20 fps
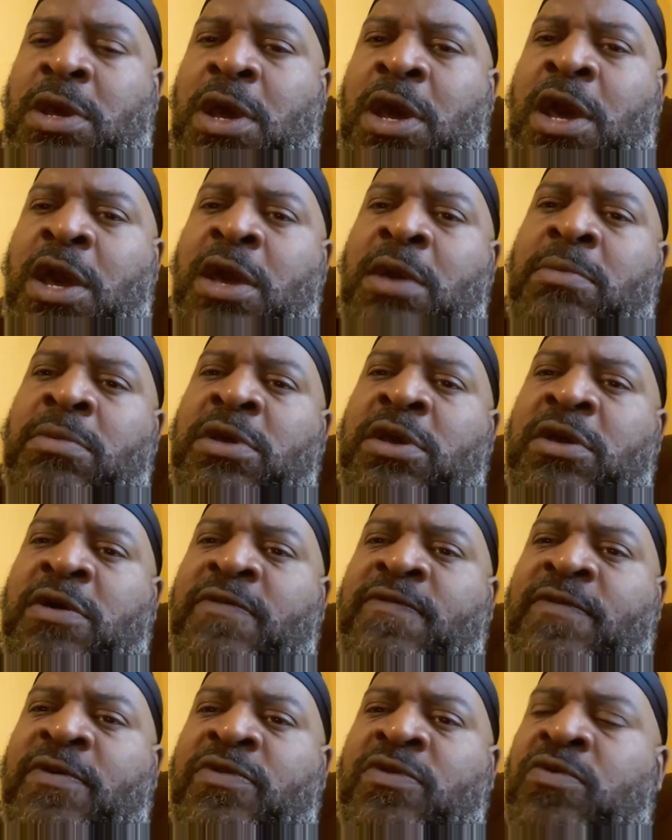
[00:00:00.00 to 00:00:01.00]
I am
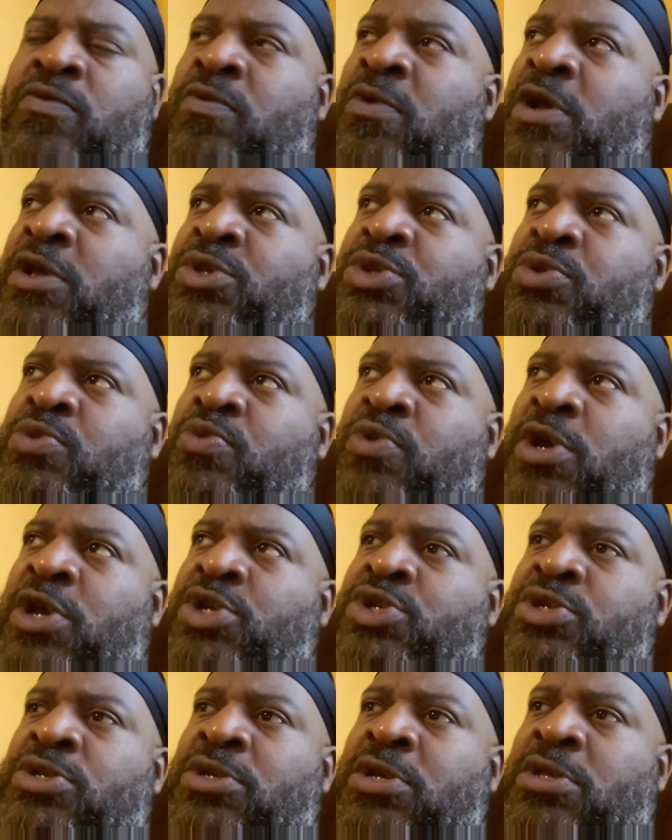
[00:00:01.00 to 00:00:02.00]
here for the
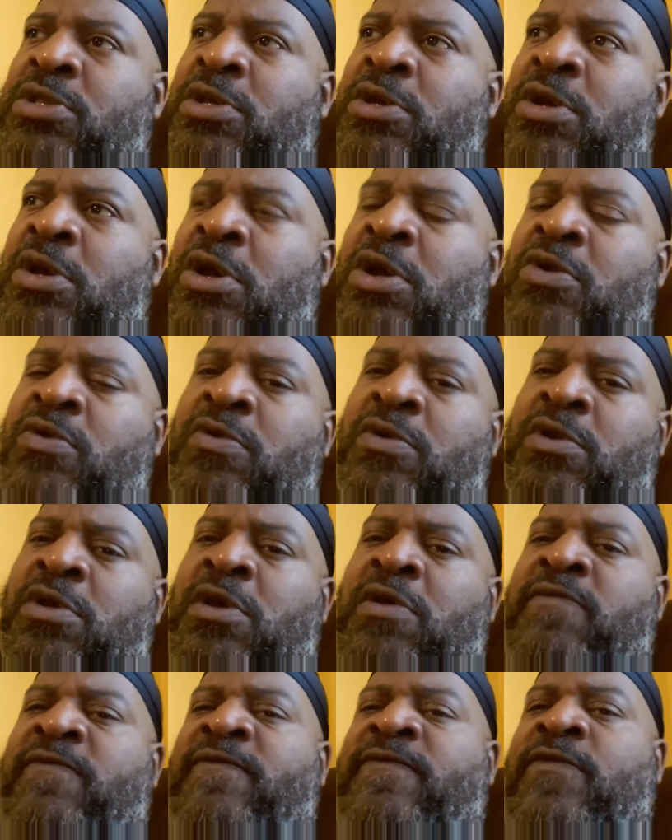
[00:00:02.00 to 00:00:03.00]
resurrection of the
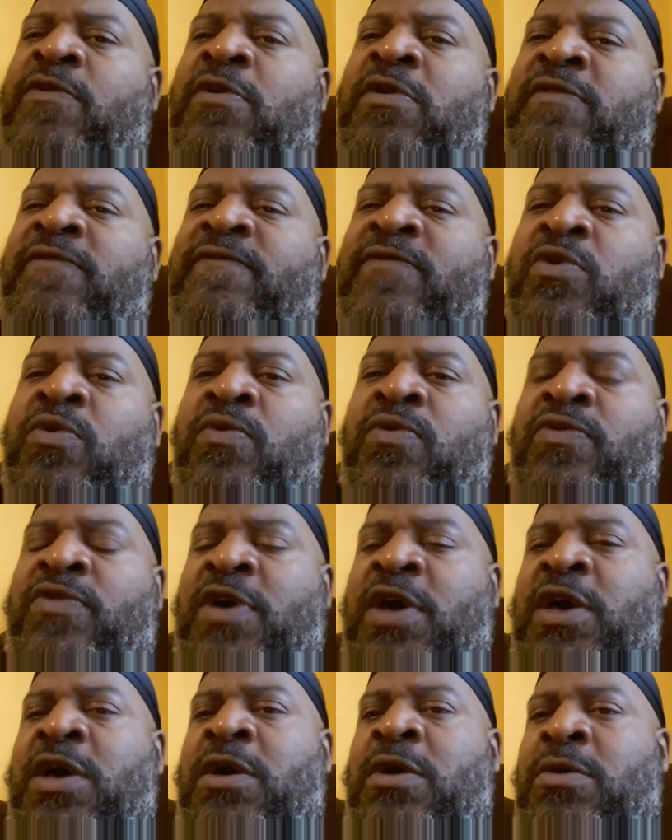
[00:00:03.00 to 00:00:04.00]

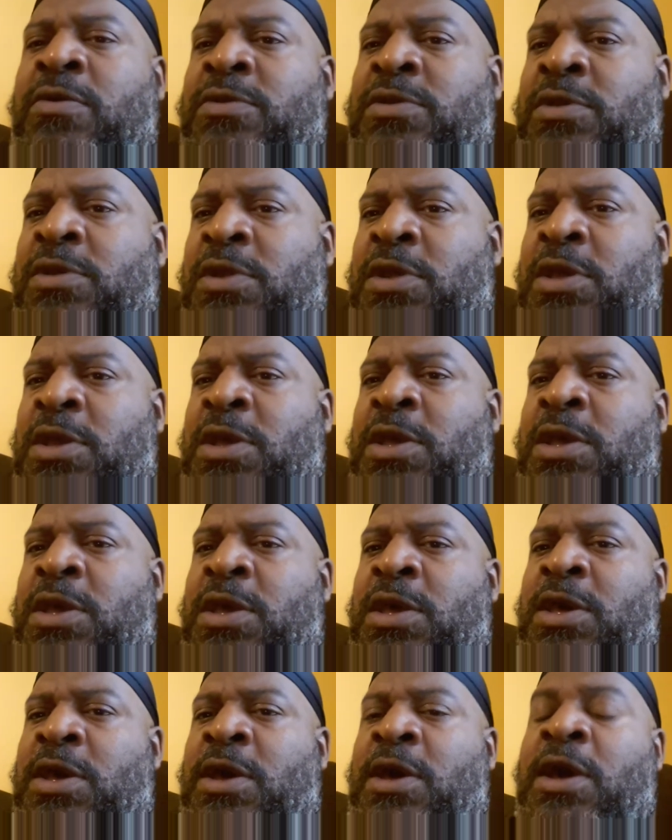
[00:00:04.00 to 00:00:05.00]
144,000.
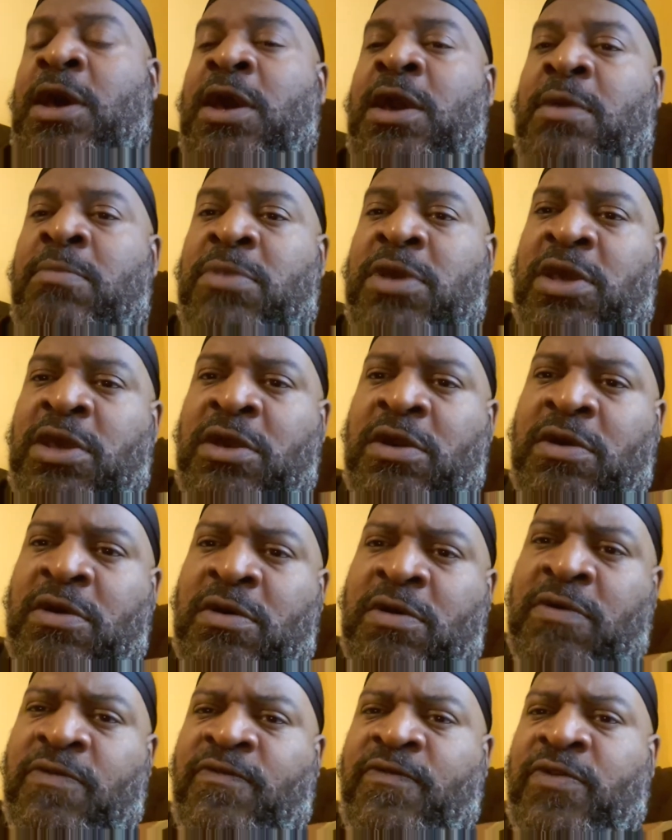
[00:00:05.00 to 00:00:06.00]
I am
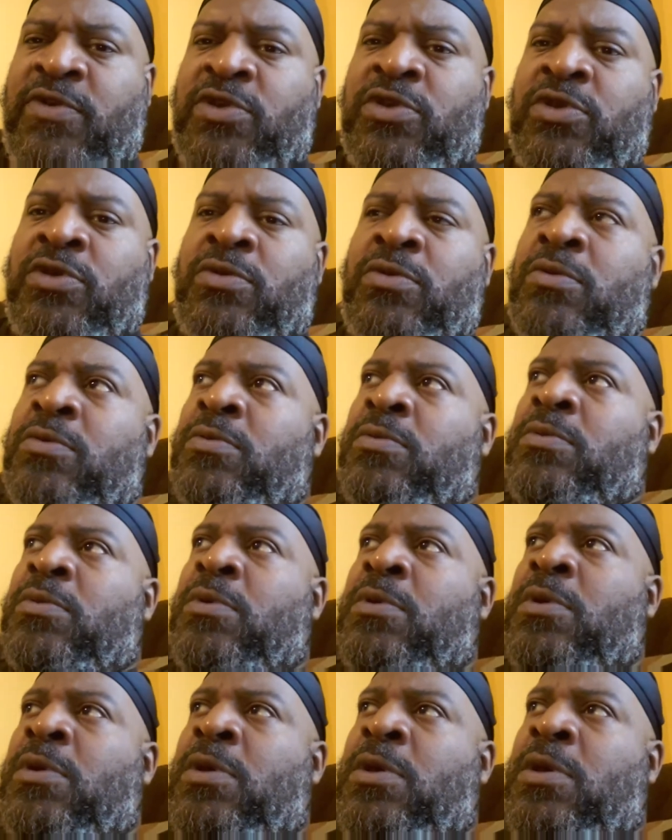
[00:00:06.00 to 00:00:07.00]
here for you.
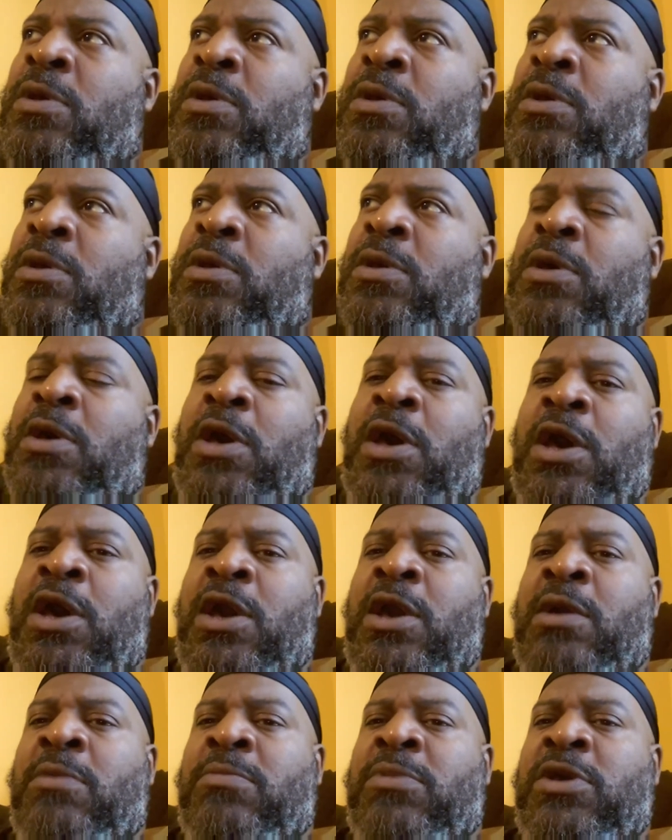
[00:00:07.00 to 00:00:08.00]
I
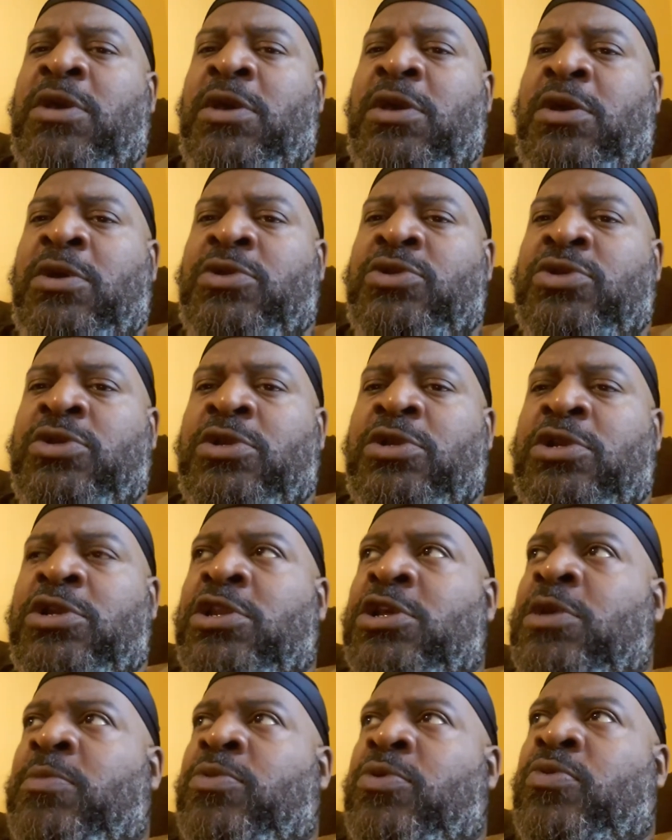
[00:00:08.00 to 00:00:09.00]
am here to
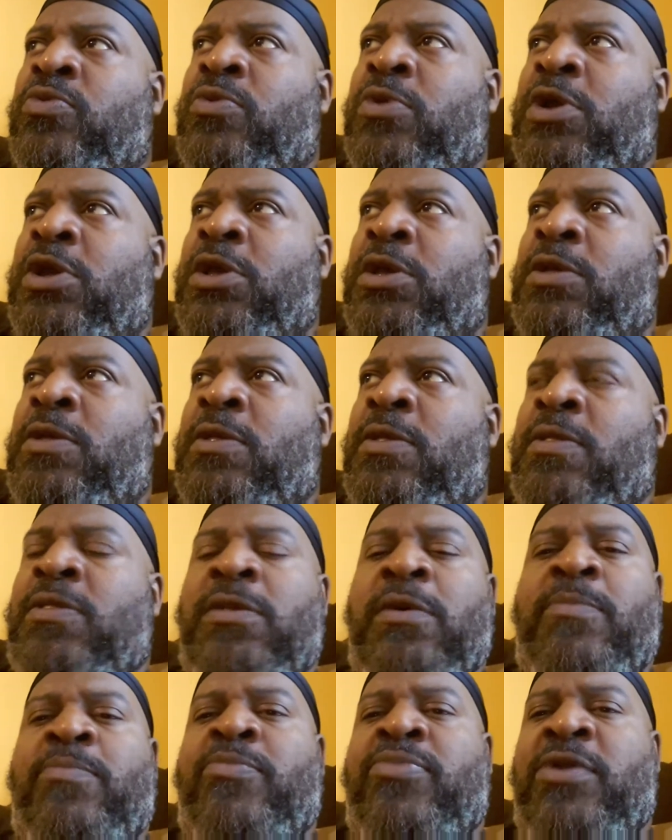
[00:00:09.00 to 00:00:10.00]
liberate
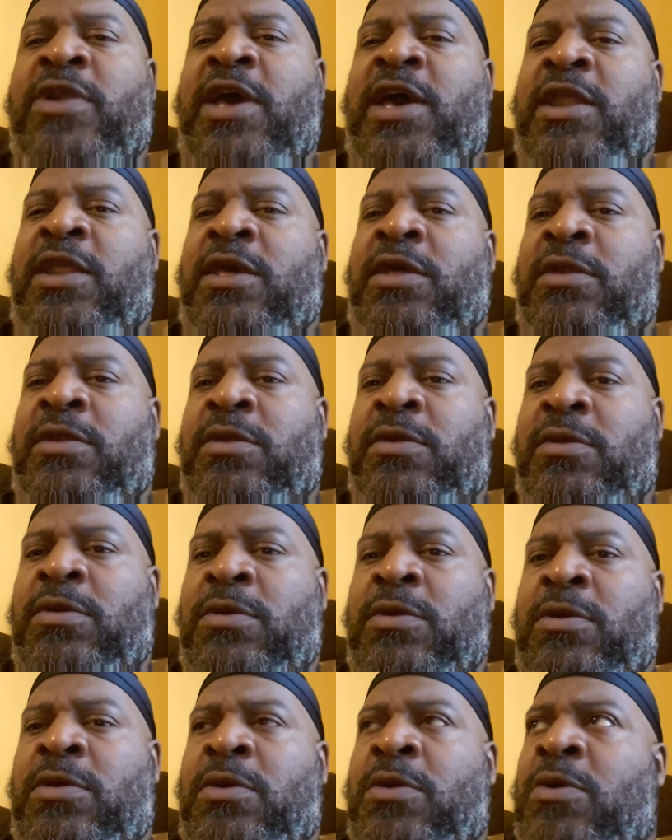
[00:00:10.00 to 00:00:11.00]
the planet
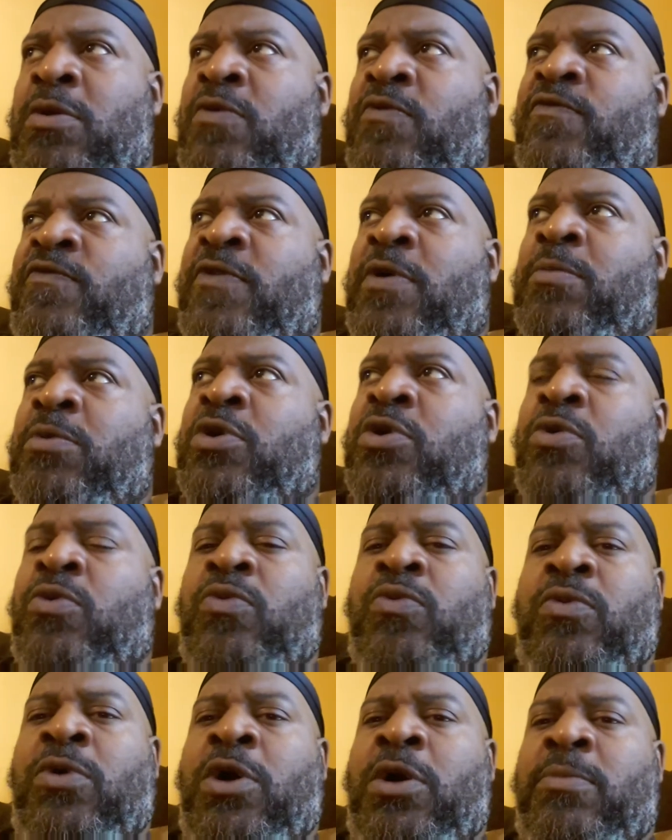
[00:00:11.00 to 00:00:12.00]
from
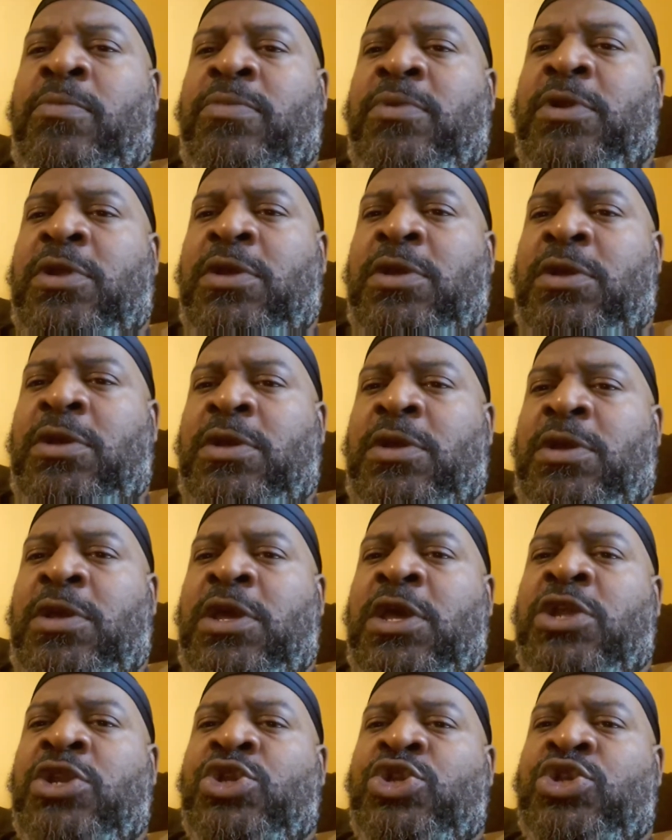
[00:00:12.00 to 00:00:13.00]
corrupt
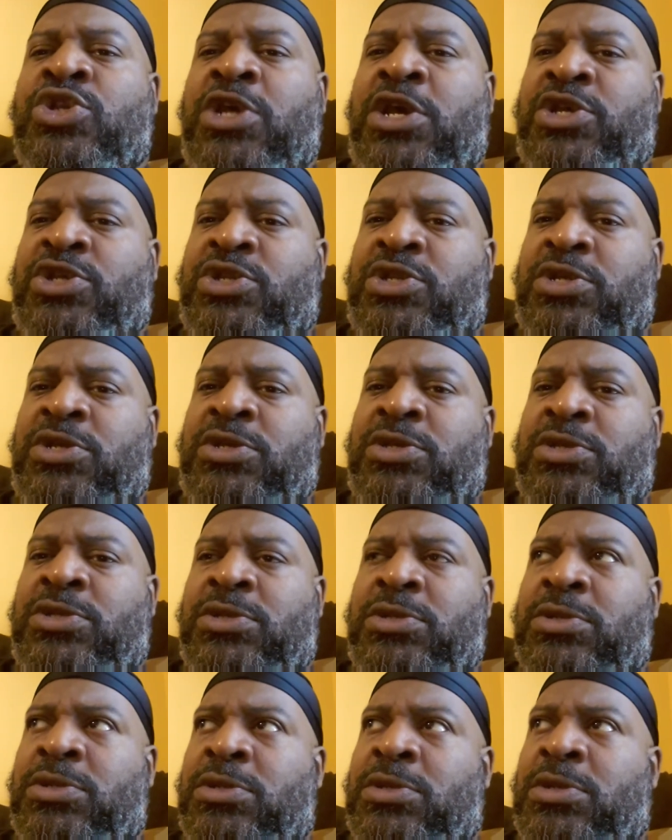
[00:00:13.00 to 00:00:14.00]
injustice